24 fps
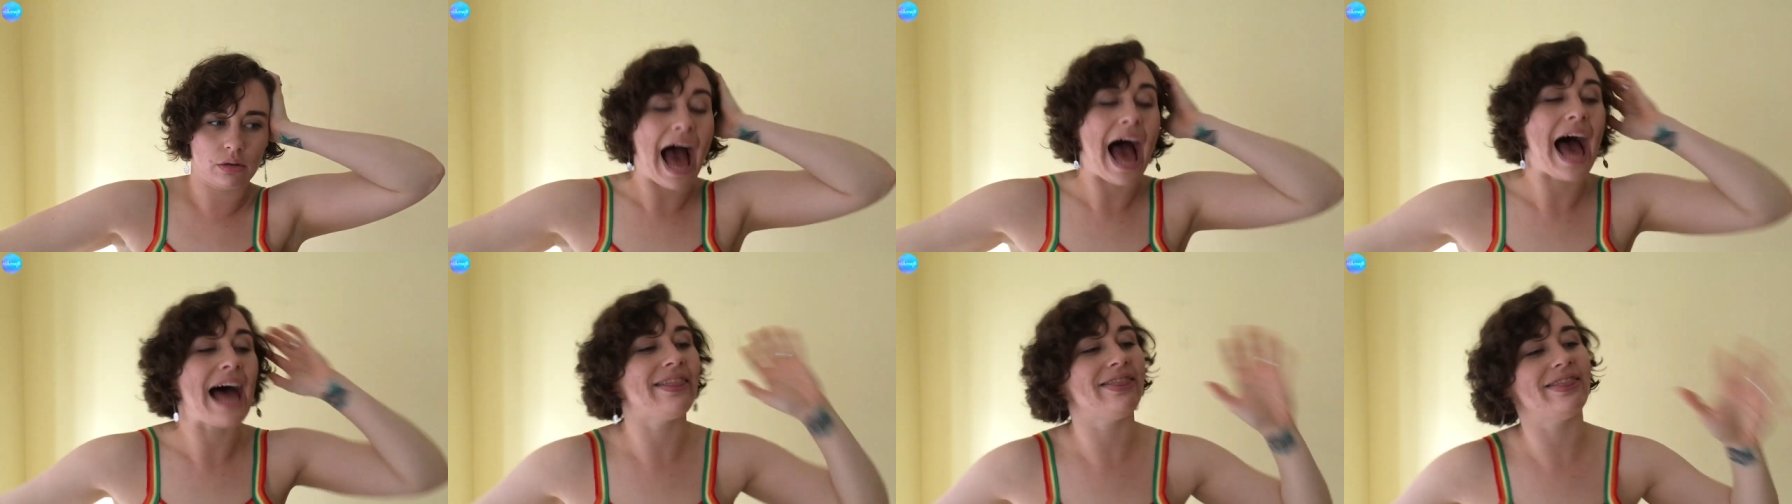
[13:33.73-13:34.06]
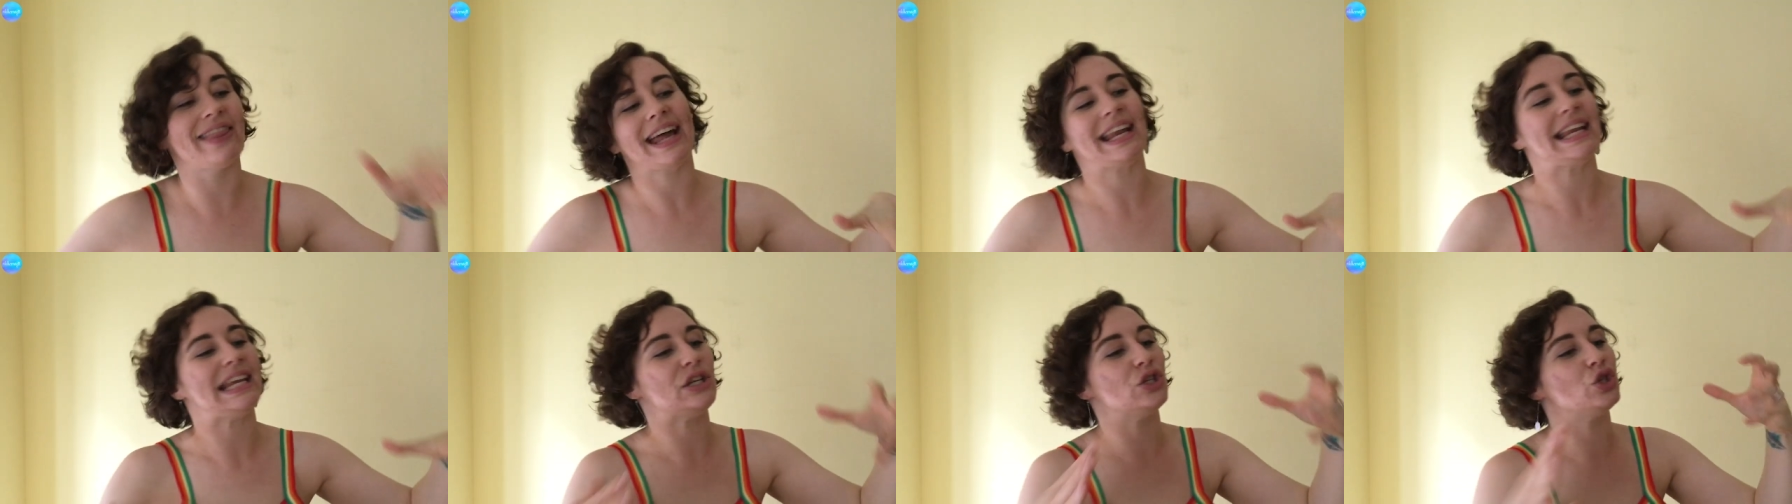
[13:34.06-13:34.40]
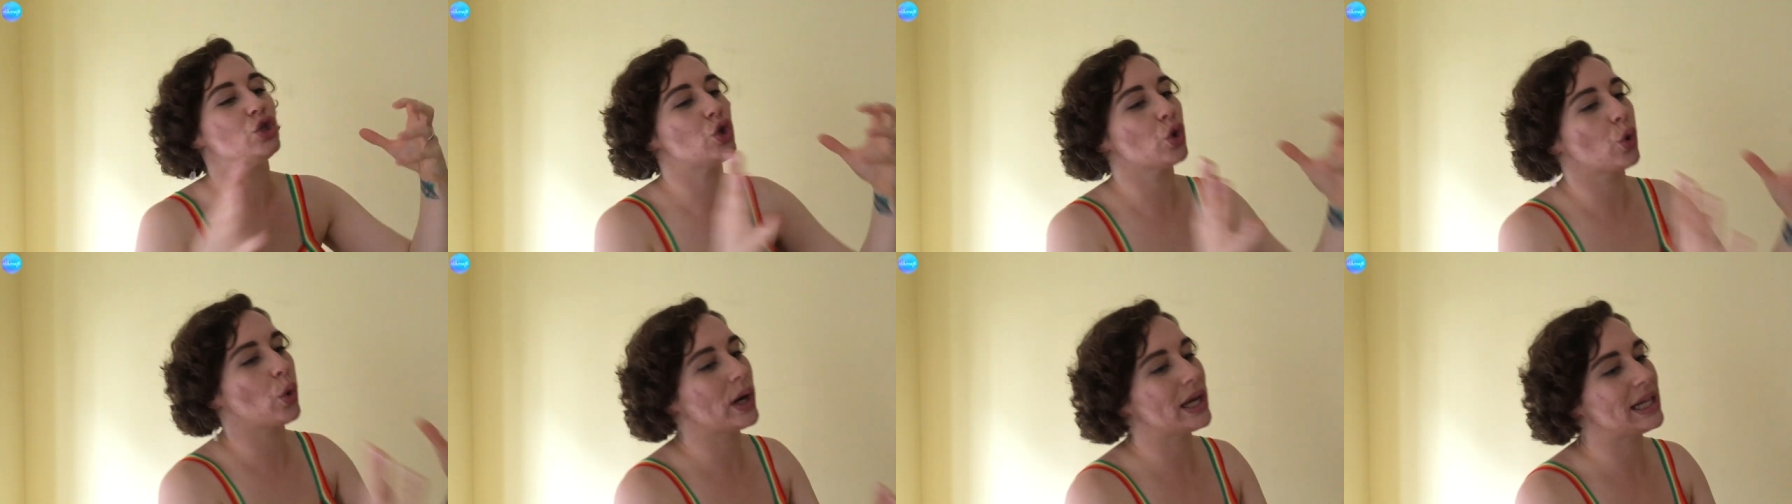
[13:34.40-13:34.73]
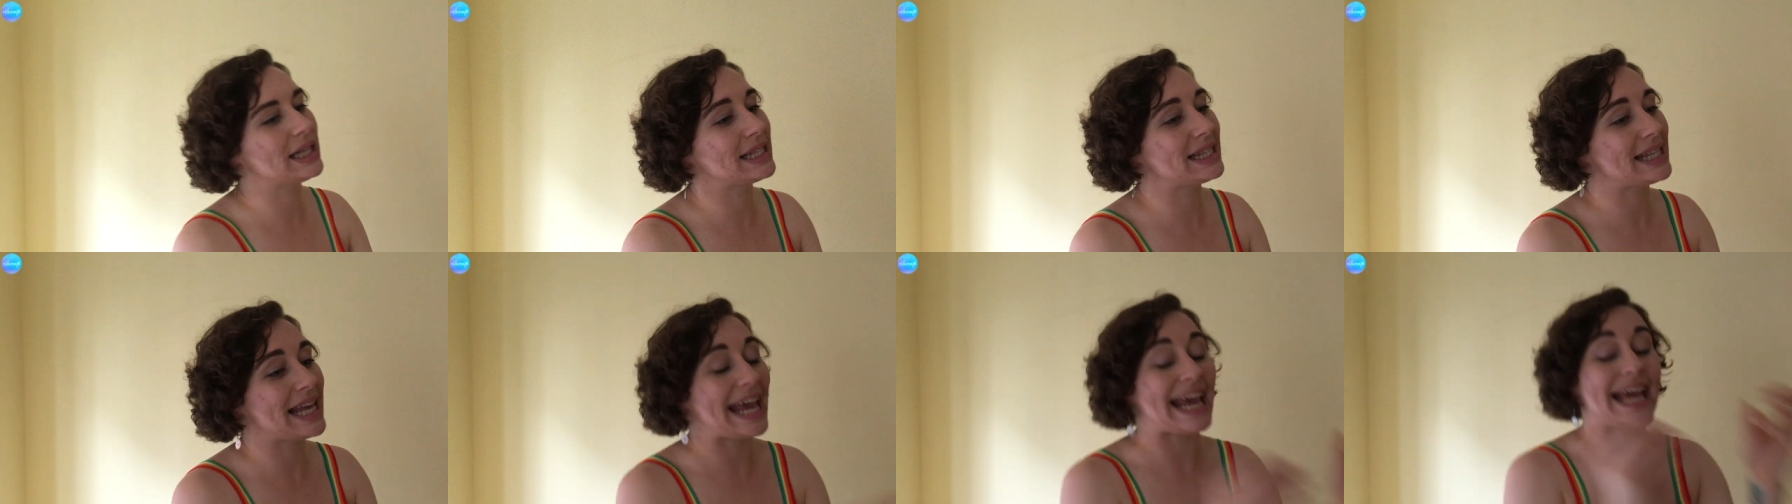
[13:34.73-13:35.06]
And that he
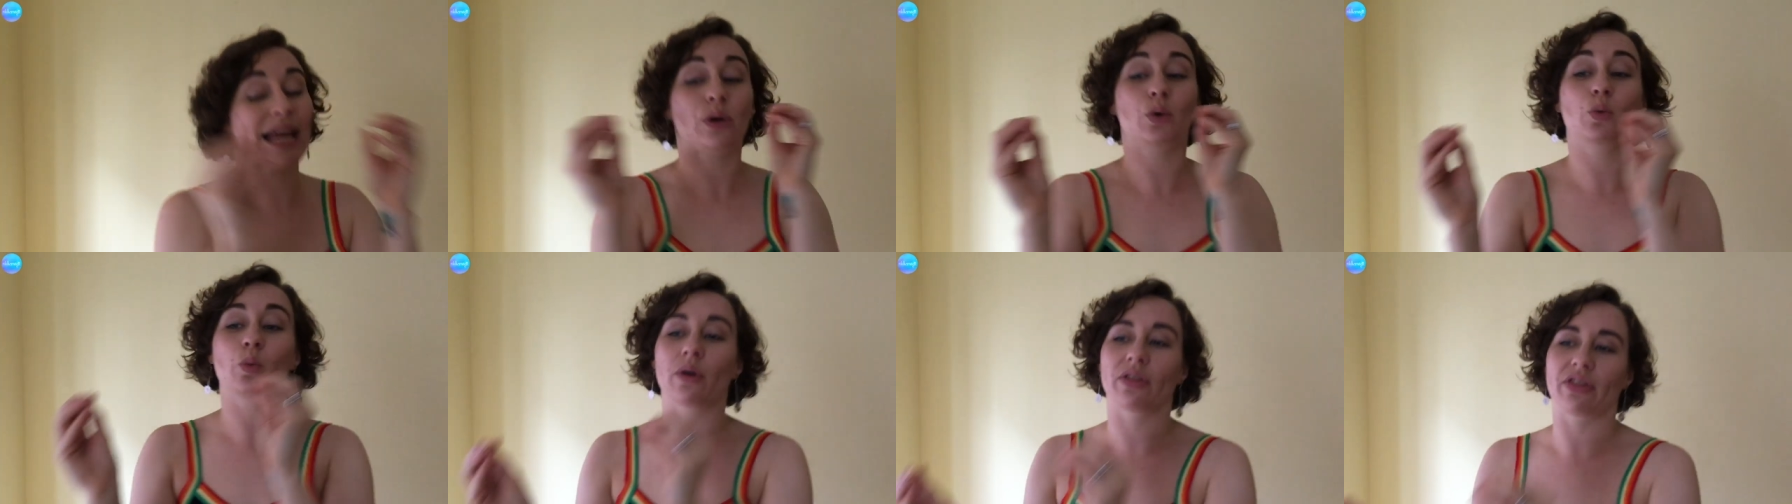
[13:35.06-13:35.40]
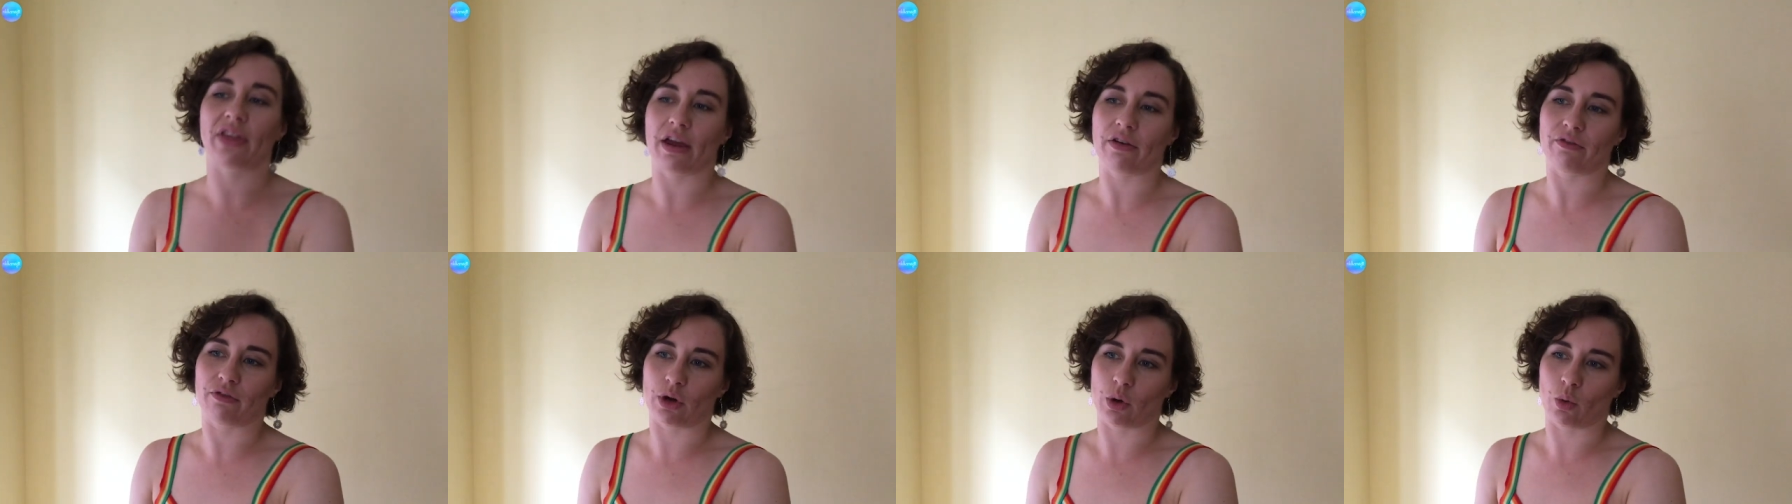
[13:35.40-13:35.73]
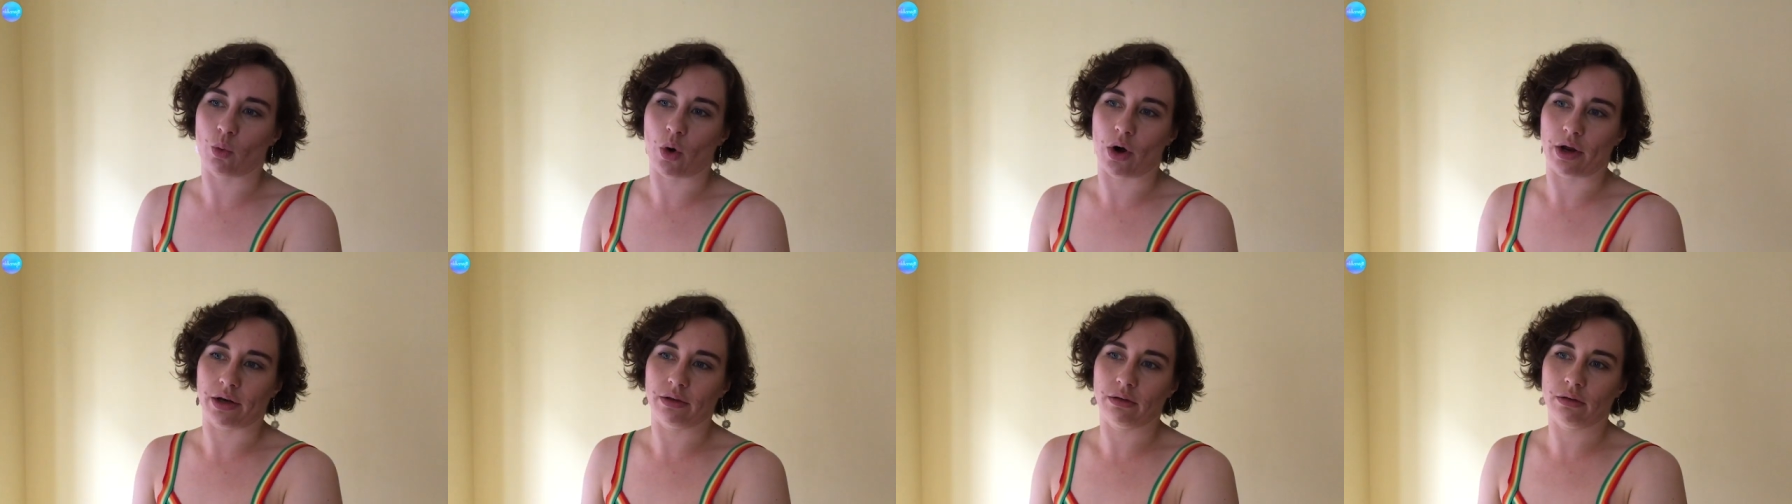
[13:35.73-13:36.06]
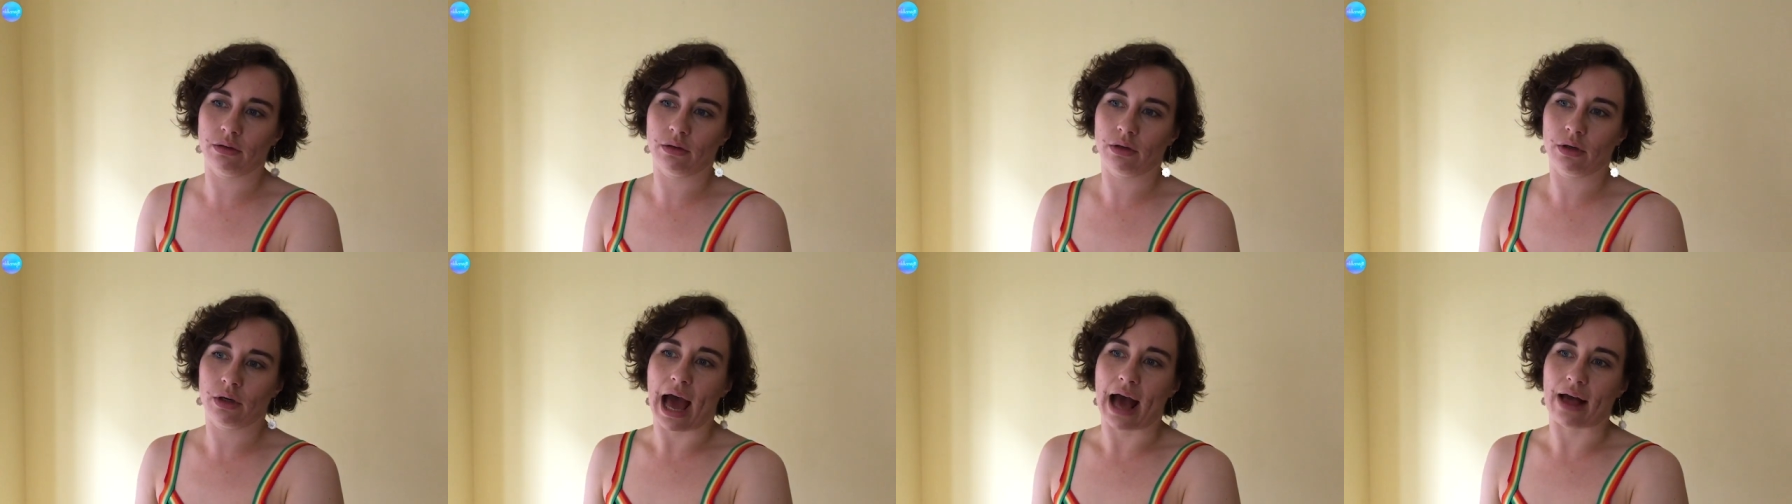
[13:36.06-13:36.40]
joins in with
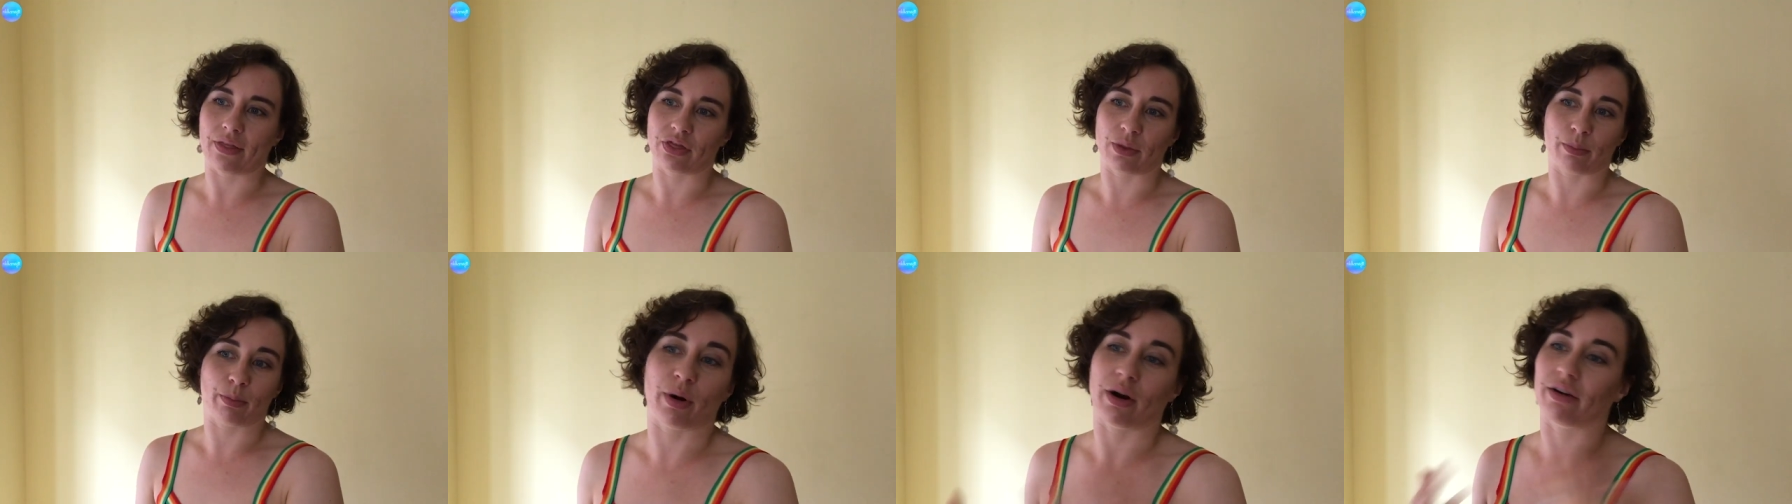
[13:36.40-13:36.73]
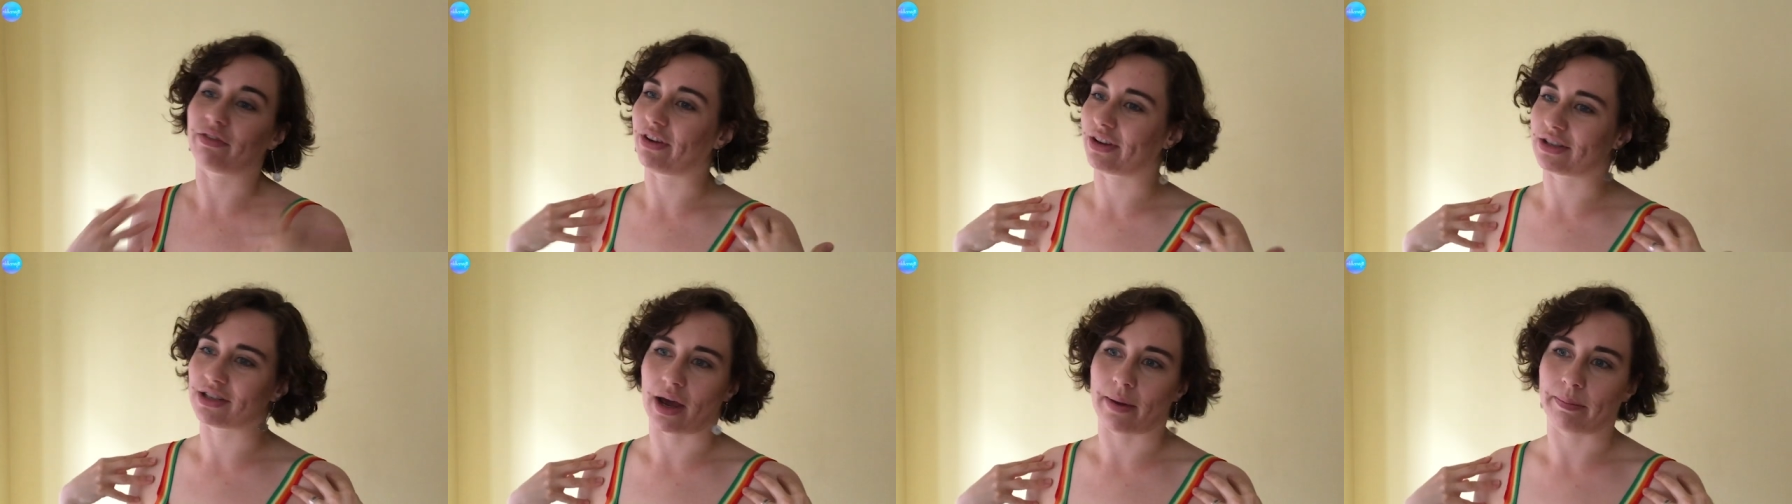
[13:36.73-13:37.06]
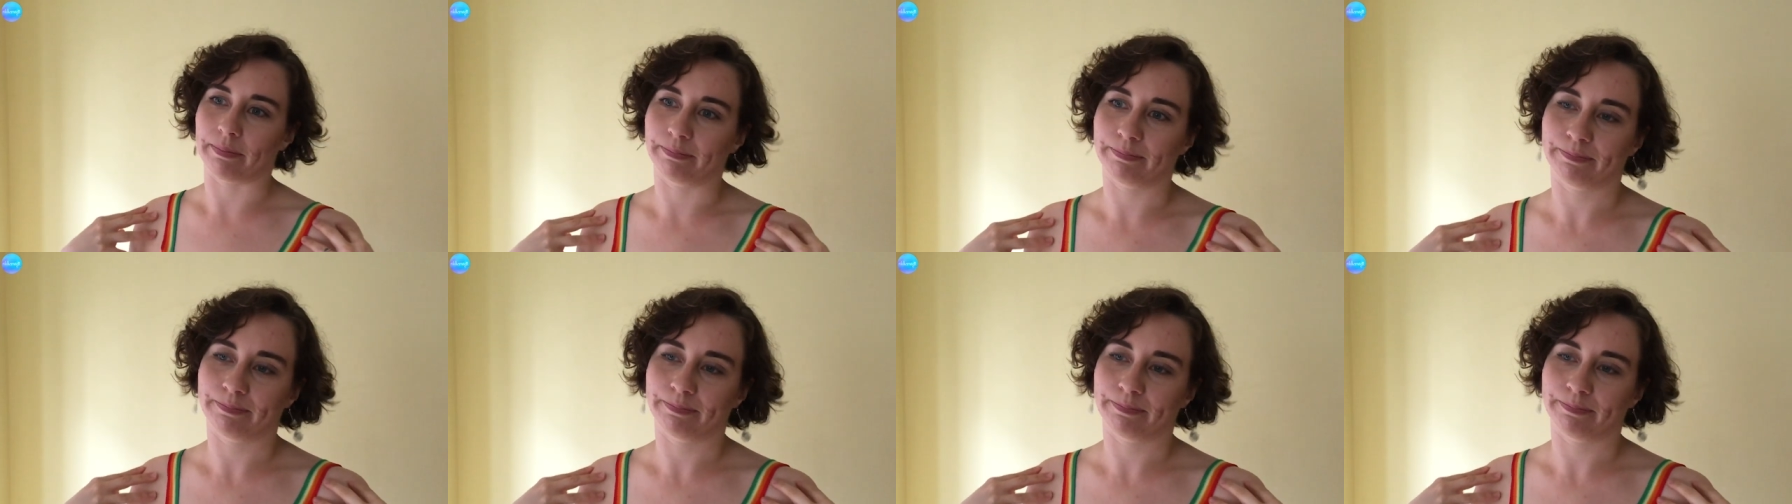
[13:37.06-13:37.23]
everyone at the perfect time.